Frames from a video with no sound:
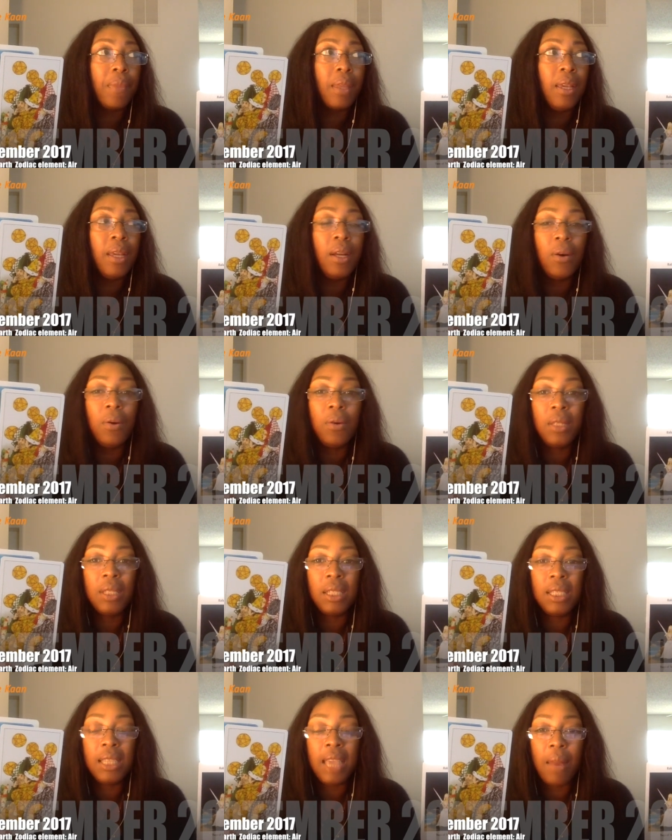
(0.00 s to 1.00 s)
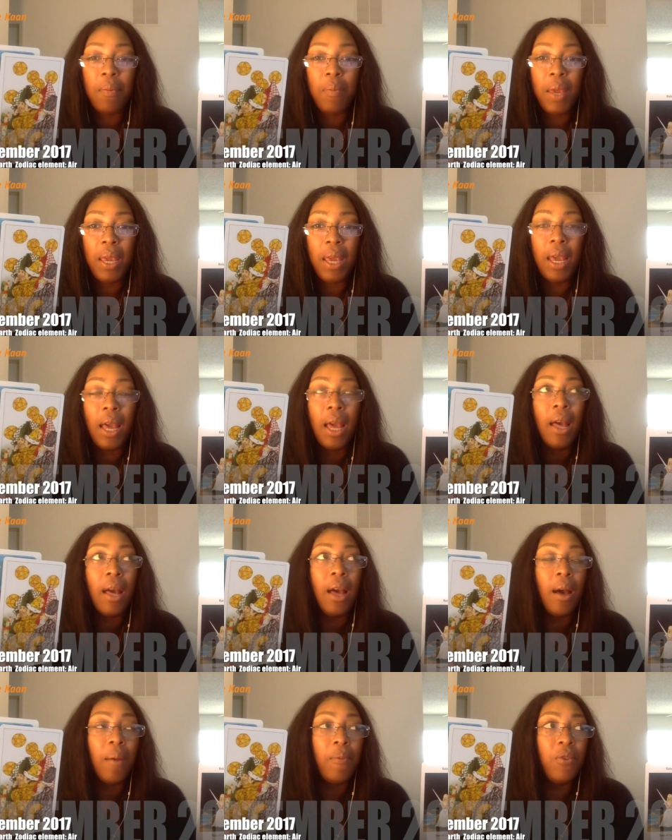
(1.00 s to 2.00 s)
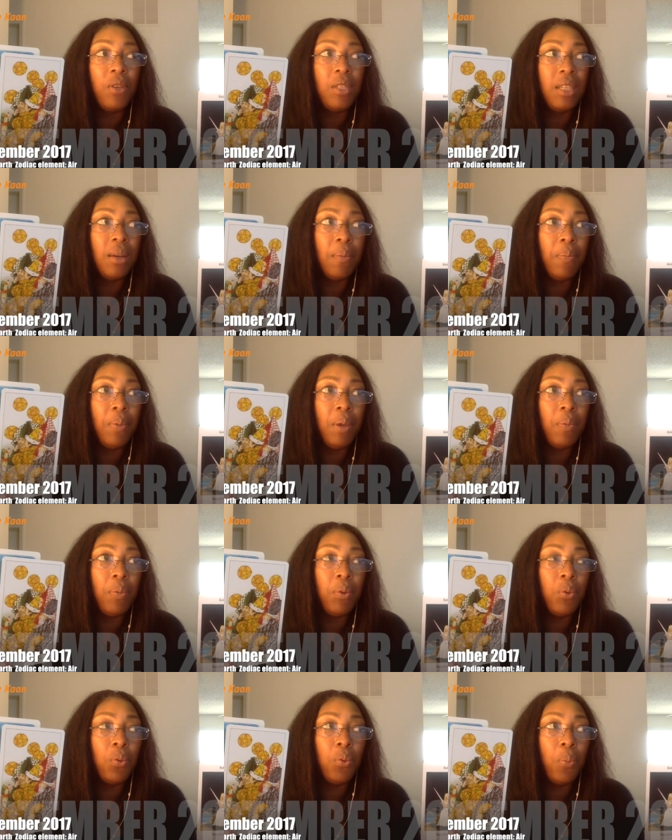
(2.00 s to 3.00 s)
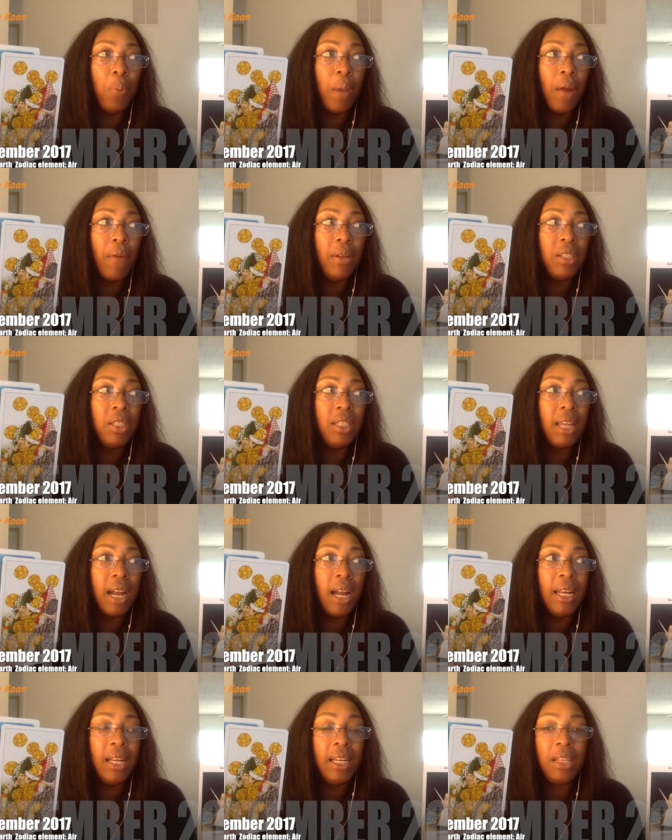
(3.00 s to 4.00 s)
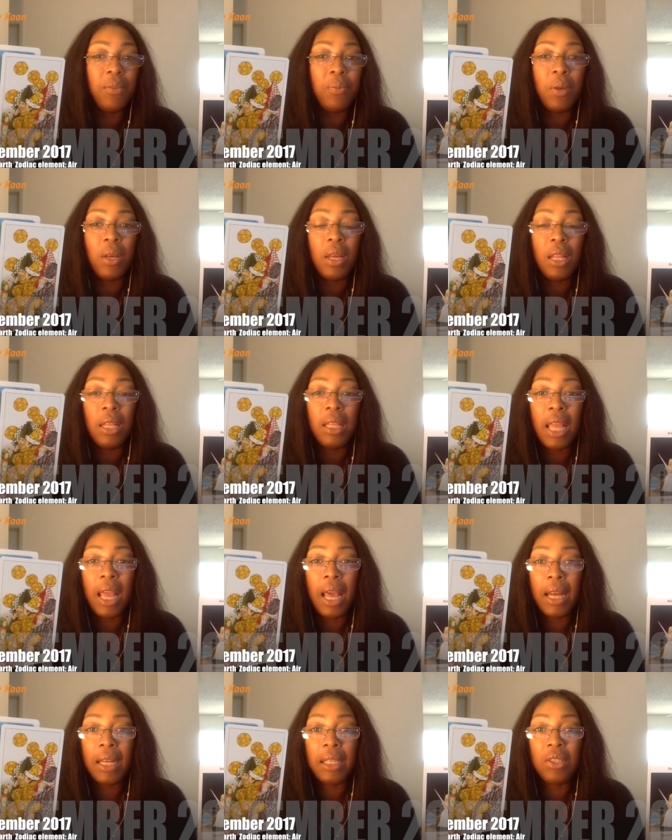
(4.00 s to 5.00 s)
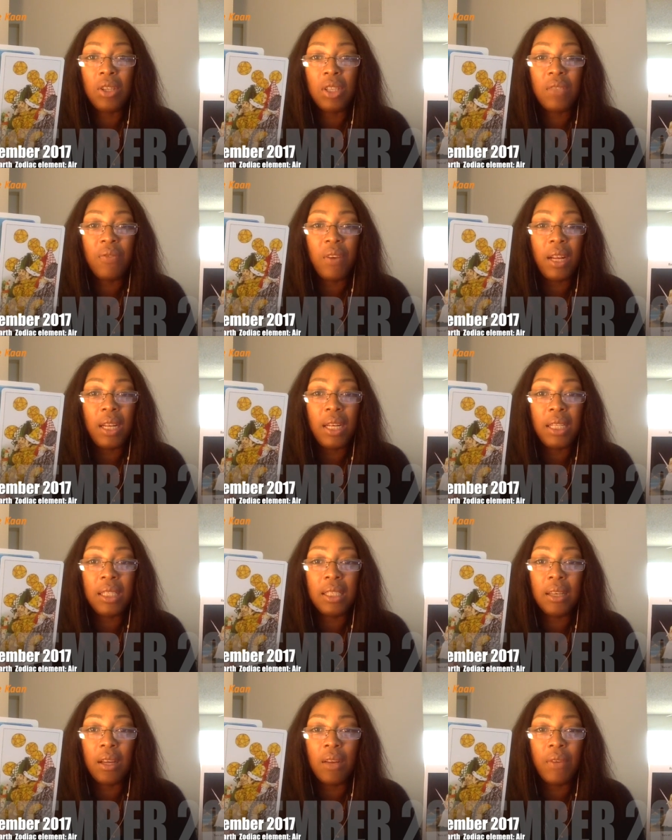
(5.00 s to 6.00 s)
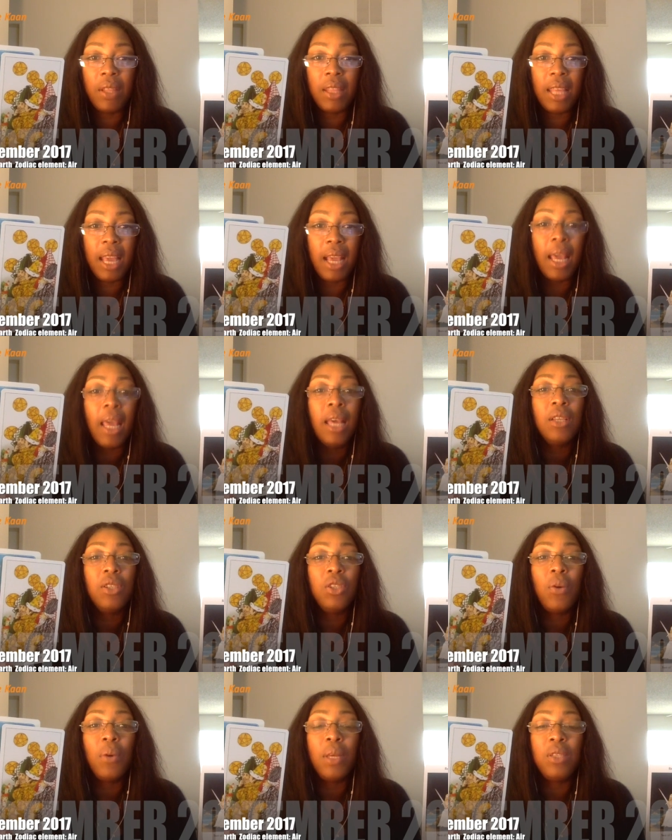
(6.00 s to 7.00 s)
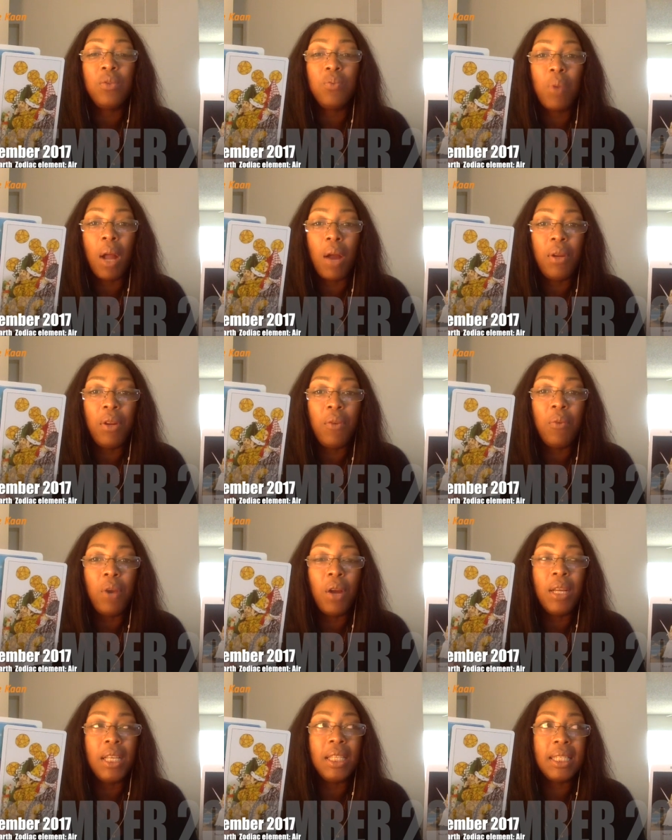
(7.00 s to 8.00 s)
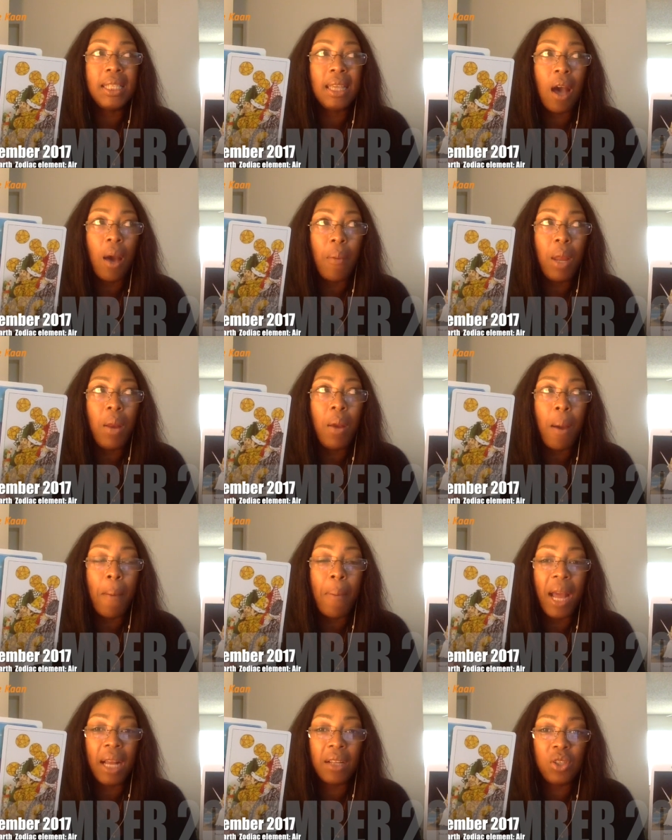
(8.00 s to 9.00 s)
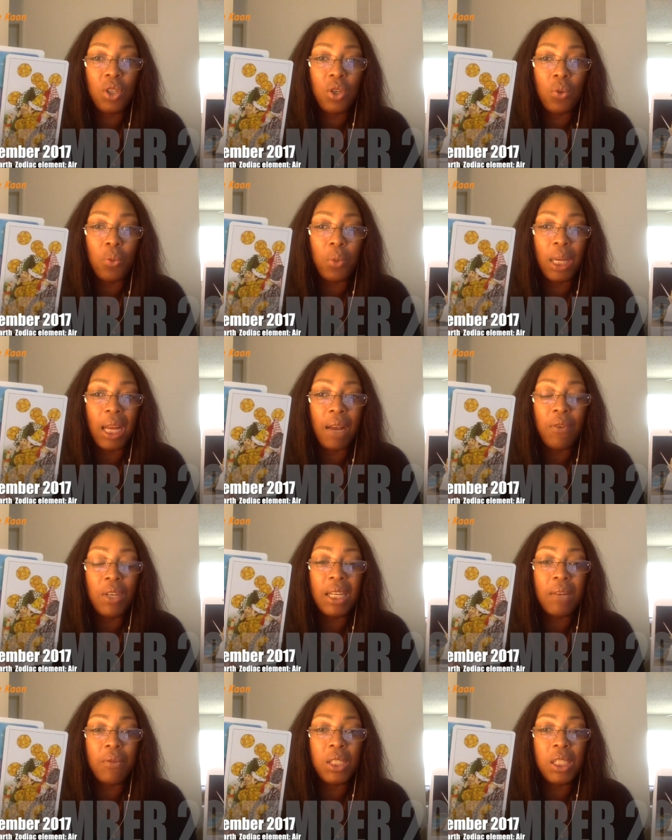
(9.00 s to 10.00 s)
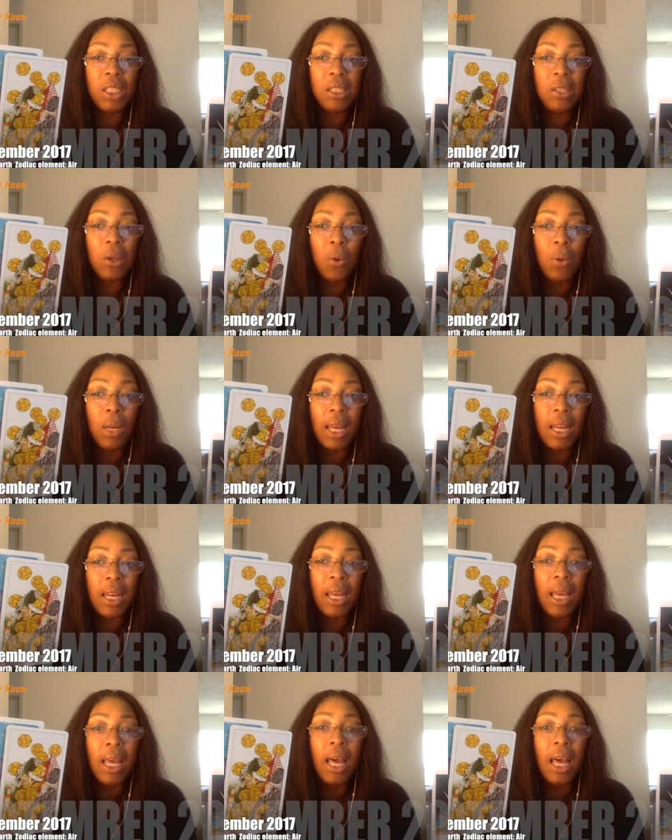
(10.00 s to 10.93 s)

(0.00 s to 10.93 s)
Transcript: You know, this can be for some people who parents died and they had a trust fund and this sort of a thing. So it's round and round. It's coming back to you, whatever that was stolen.